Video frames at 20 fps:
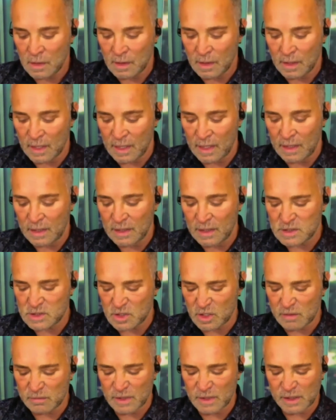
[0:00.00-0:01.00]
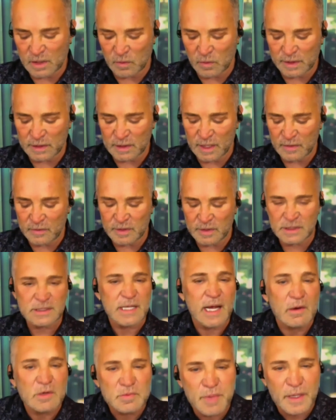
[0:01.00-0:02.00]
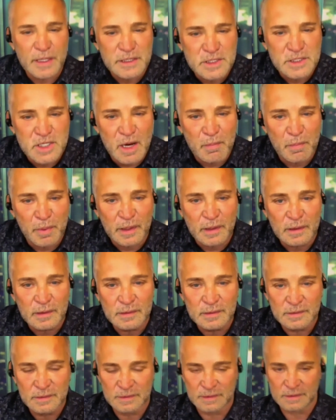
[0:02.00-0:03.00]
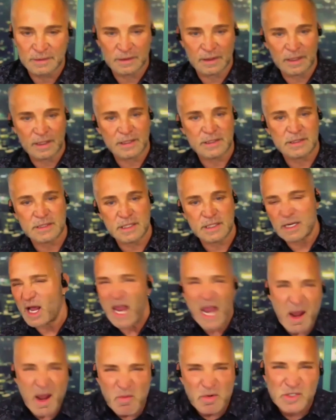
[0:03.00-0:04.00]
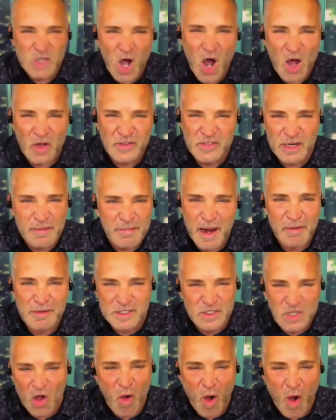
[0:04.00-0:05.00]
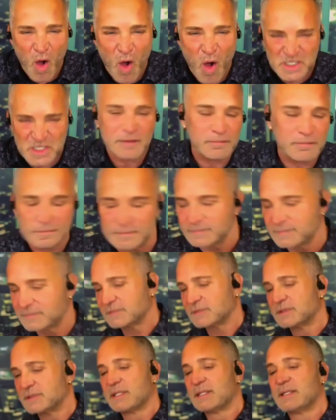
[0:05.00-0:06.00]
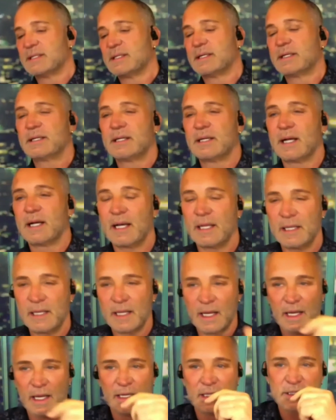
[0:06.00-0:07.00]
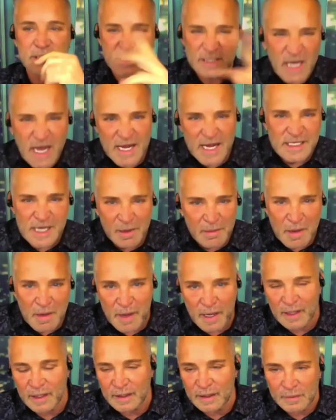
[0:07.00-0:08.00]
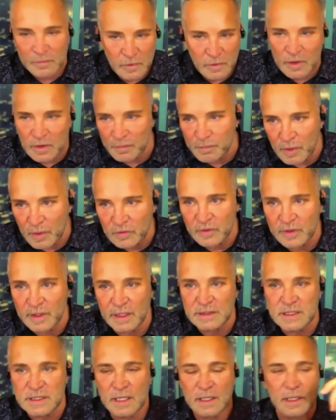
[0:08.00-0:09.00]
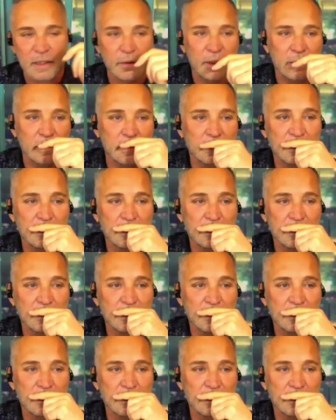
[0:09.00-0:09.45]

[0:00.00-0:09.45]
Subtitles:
And I saw him like a week later, and he says, I was bungee jumping. And I said, it was awesome. It was so awesome. And he said, yeah, tell me about it. And we're all both really excited. And I went,